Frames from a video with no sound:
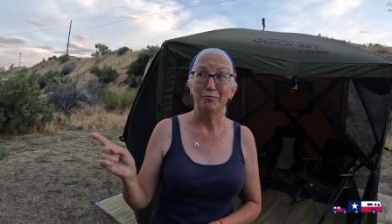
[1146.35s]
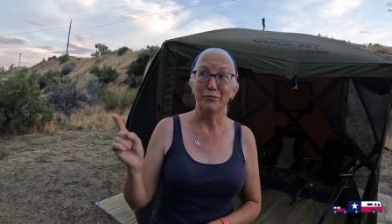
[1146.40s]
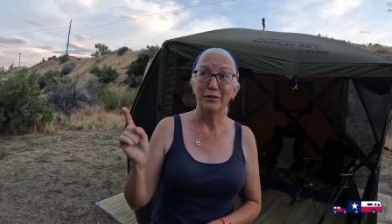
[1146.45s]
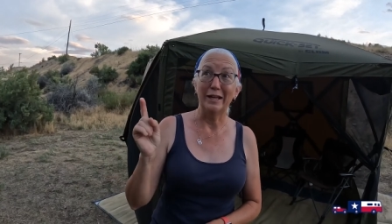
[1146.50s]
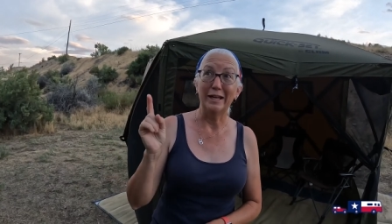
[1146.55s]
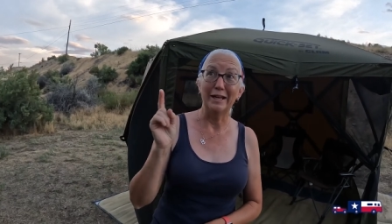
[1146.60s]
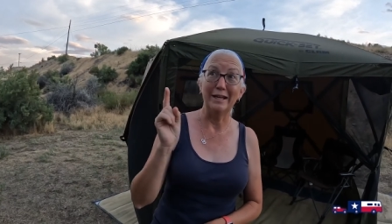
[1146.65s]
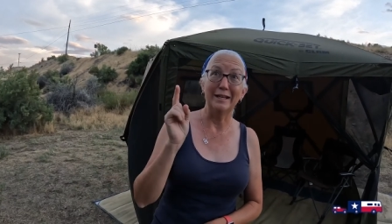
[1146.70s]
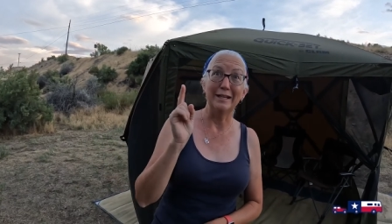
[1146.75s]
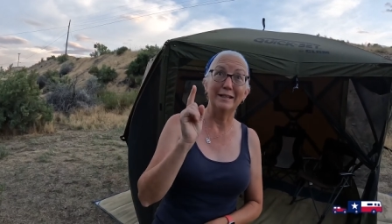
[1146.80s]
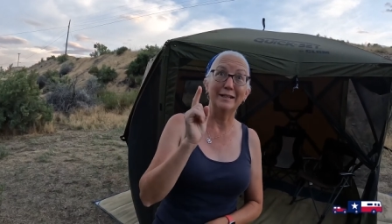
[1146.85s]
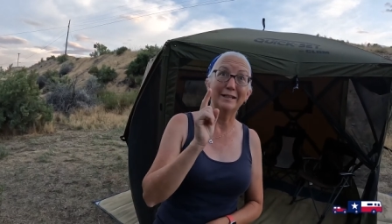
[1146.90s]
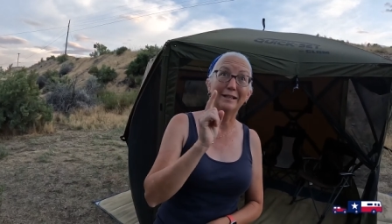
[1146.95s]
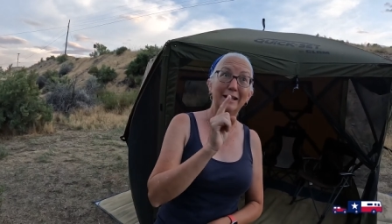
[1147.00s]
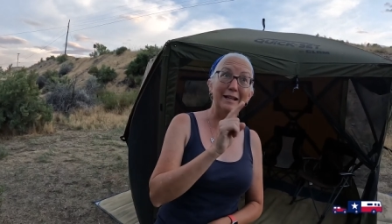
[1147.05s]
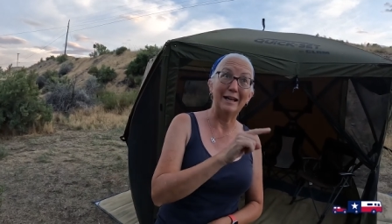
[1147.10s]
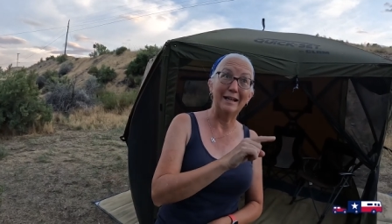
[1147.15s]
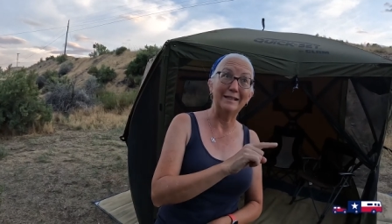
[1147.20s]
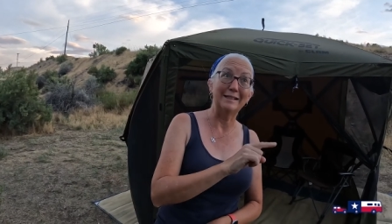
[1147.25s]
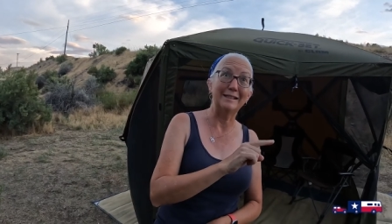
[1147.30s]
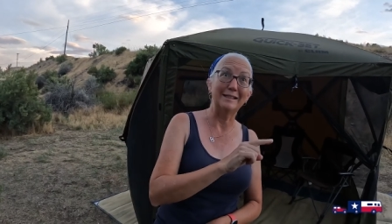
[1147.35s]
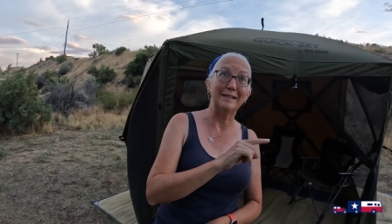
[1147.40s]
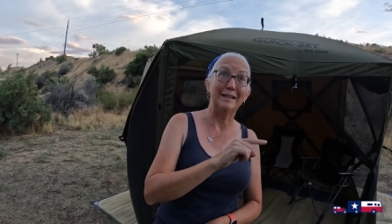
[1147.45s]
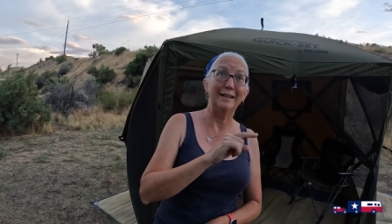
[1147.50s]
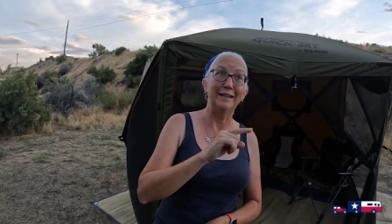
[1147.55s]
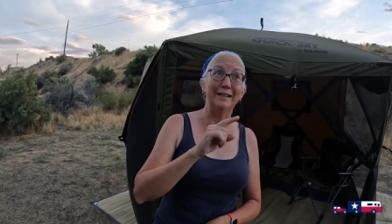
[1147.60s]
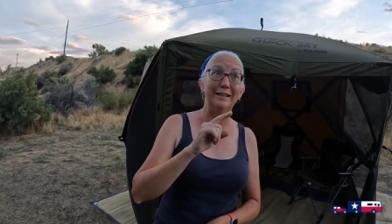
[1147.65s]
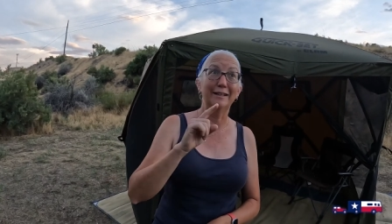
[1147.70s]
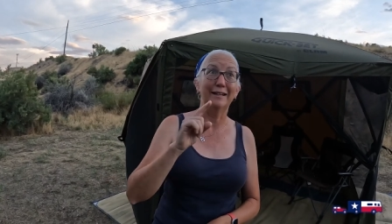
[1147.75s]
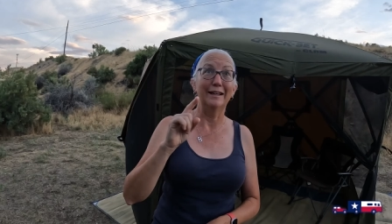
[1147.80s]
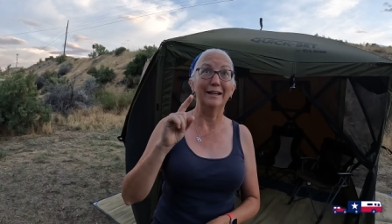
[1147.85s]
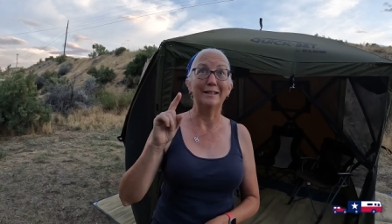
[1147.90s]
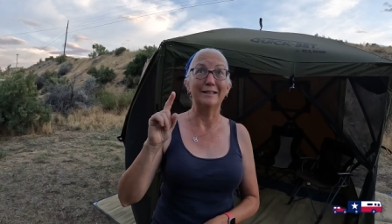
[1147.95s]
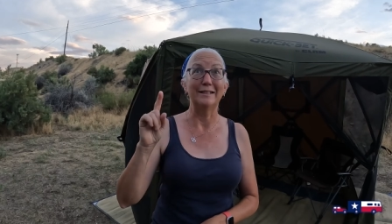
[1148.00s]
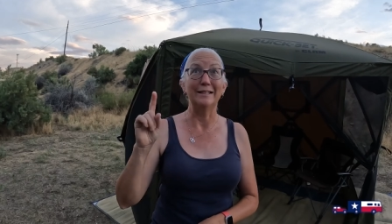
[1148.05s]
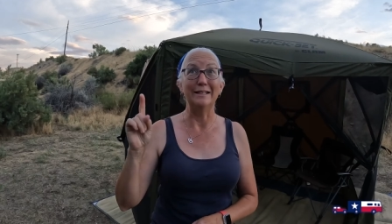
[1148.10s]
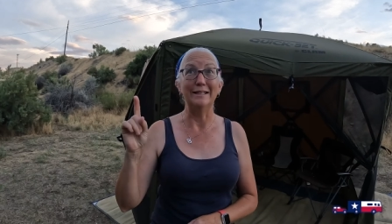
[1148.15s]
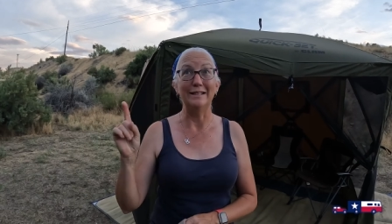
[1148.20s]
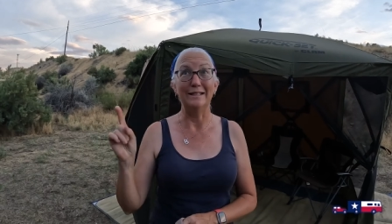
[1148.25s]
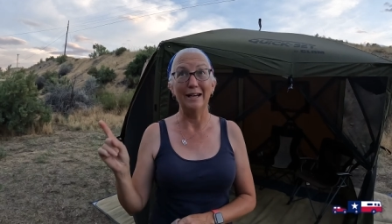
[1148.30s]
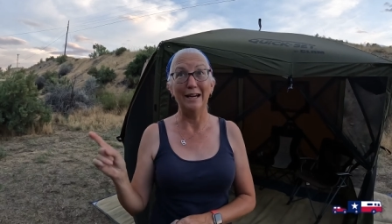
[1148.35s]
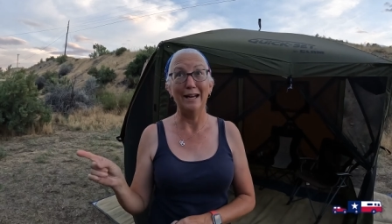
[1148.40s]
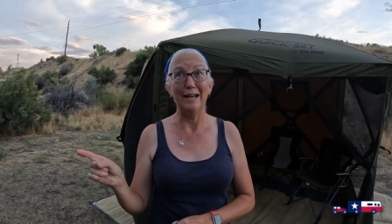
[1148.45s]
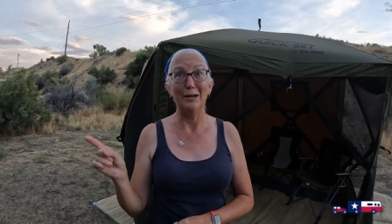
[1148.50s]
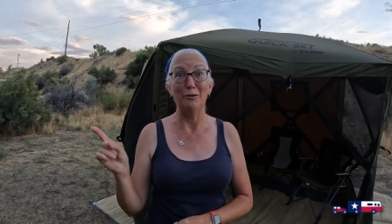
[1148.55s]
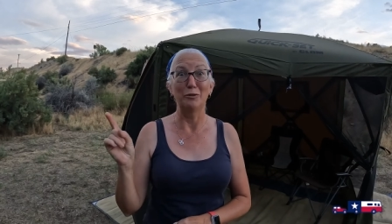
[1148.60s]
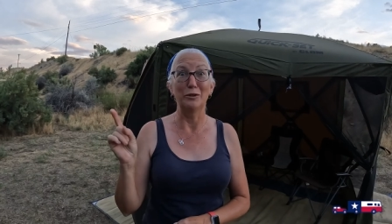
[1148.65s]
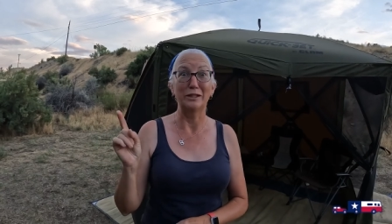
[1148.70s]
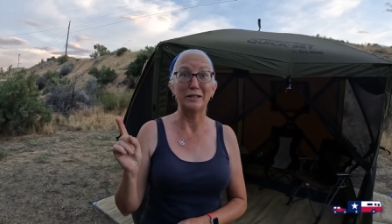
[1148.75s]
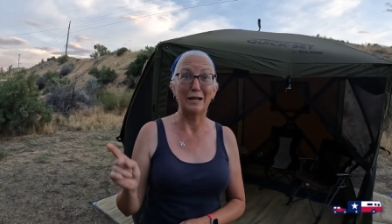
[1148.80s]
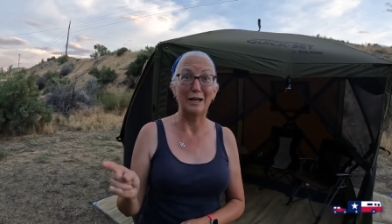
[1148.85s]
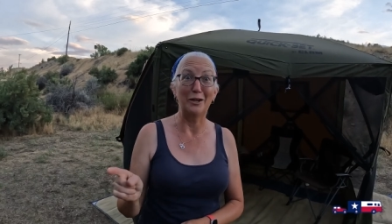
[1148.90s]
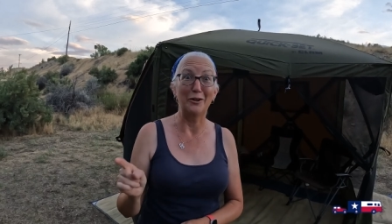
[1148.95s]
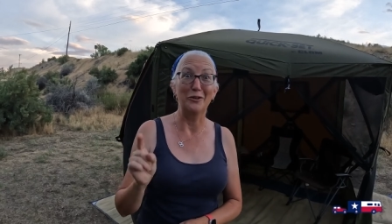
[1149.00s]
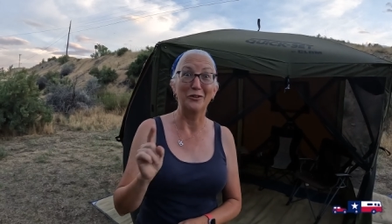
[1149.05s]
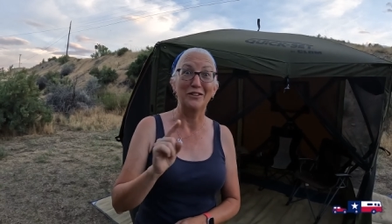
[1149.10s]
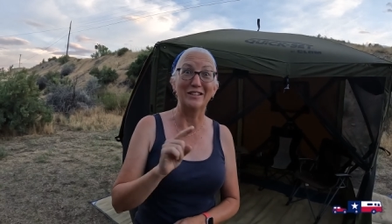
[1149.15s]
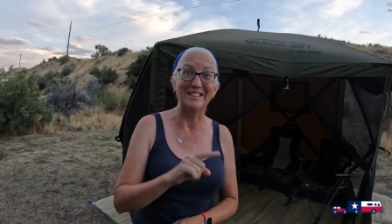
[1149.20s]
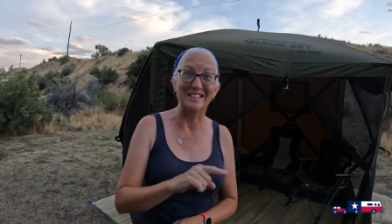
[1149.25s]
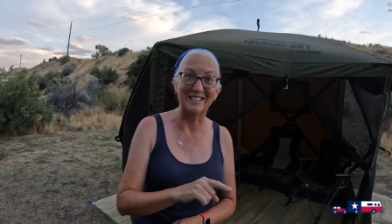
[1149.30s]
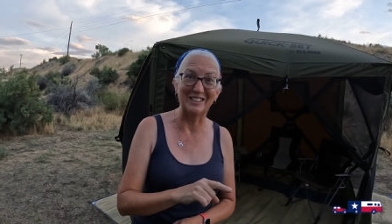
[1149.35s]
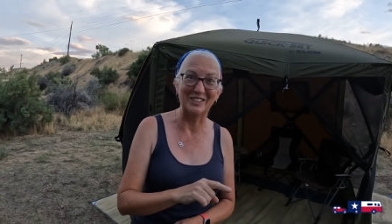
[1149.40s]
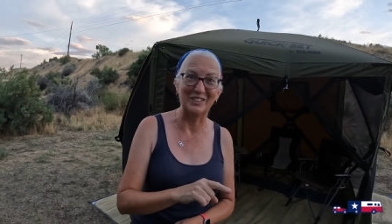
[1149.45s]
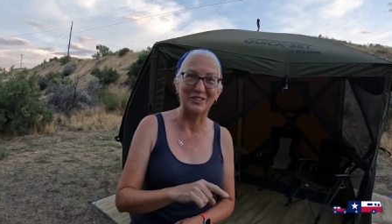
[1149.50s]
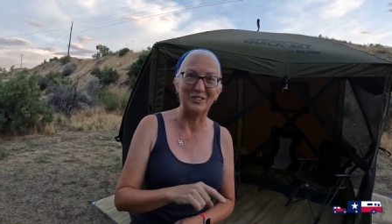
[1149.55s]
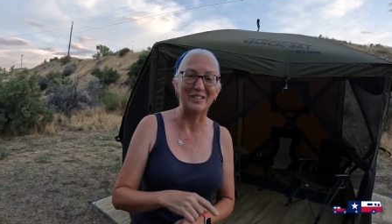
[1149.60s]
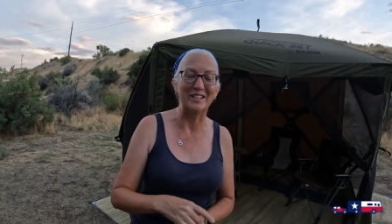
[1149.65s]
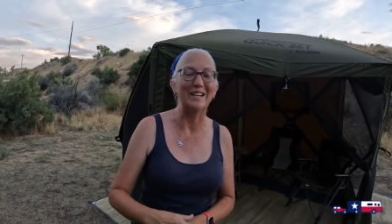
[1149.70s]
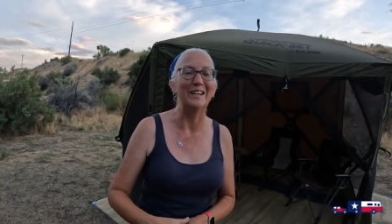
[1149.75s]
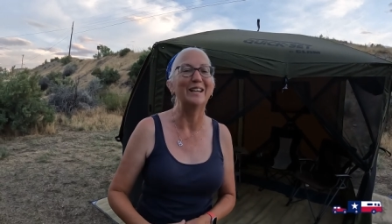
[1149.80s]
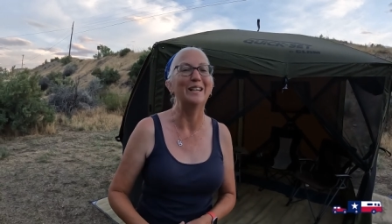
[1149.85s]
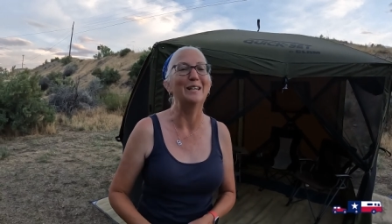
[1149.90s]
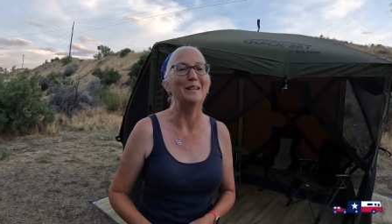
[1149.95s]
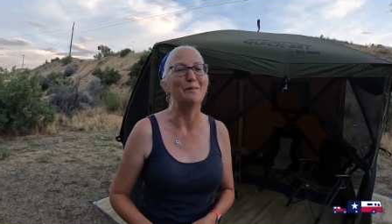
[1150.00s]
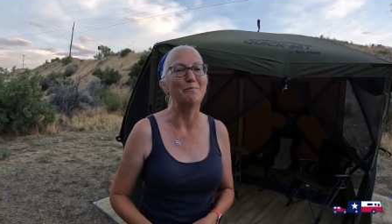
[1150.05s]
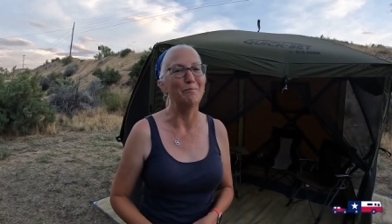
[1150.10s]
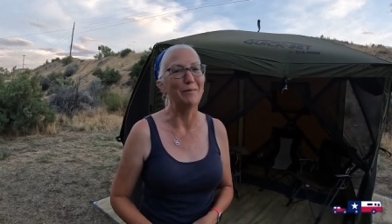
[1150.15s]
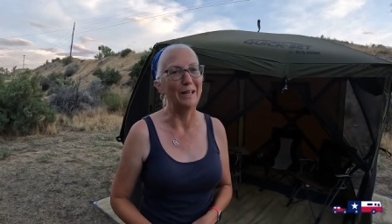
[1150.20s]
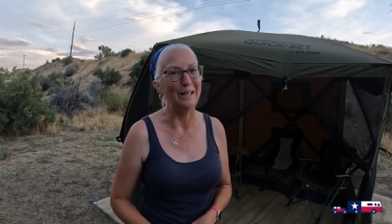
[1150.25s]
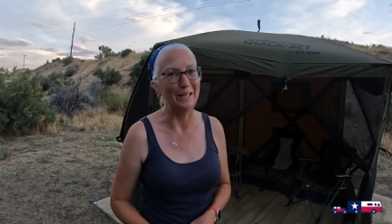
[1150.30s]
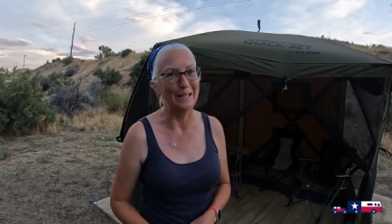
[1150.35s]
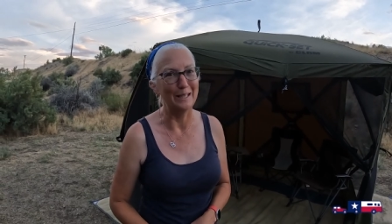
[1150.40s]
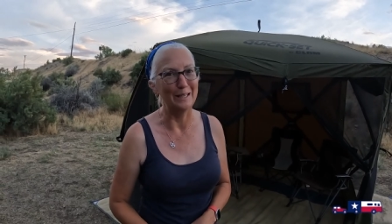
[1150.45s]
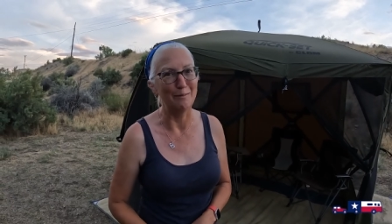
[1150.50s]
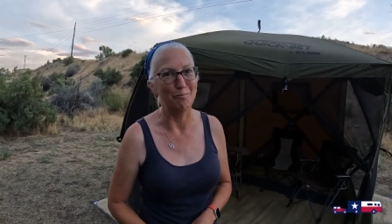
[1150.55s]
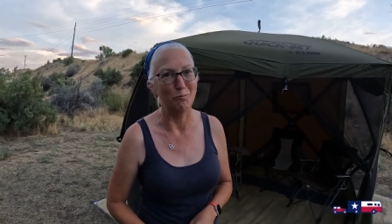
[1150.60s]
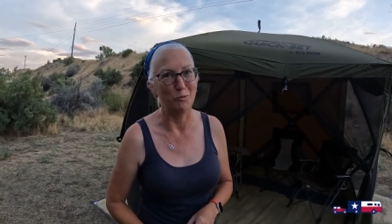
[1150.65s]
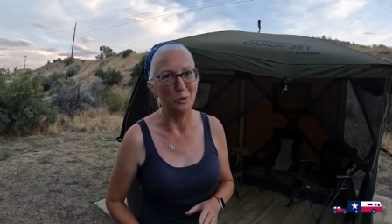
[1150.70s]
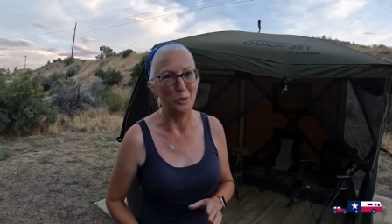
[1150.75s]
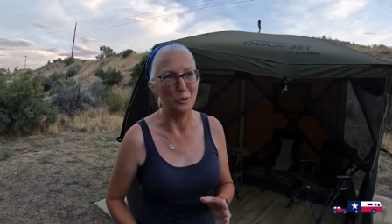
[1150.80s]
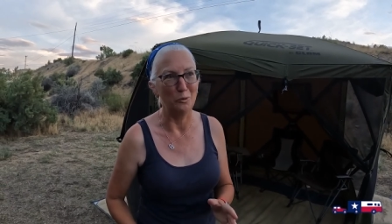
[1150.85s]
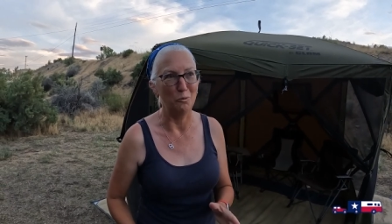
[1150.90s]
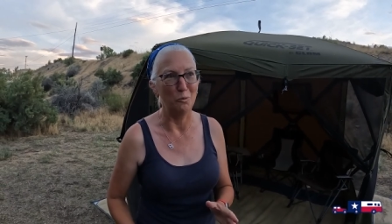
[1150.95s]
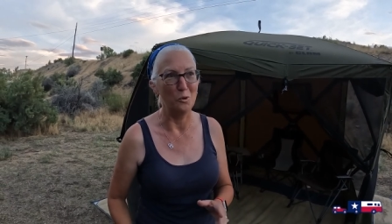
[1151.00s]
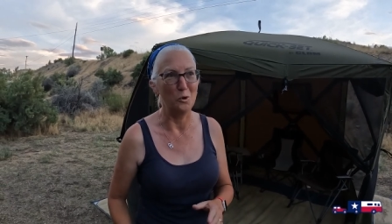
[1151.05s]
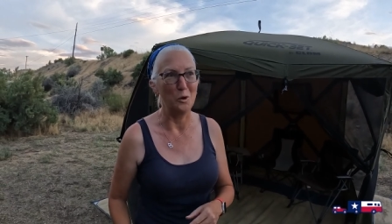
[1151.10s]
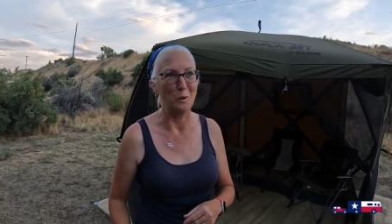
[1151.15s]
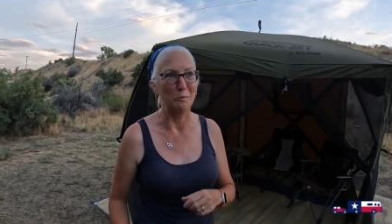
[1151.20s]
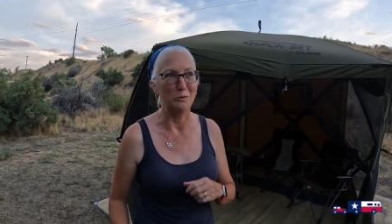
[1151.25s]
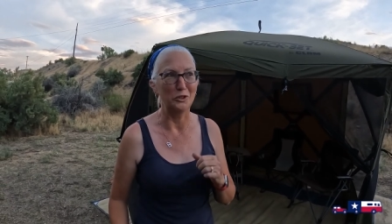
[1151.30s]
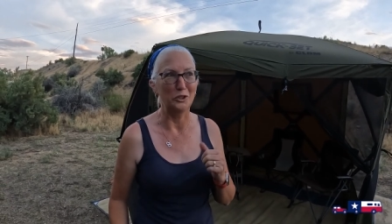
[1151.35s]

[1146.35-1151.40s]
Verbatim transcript: than last night, like today was hotter than yesterday, it may get pretty warm.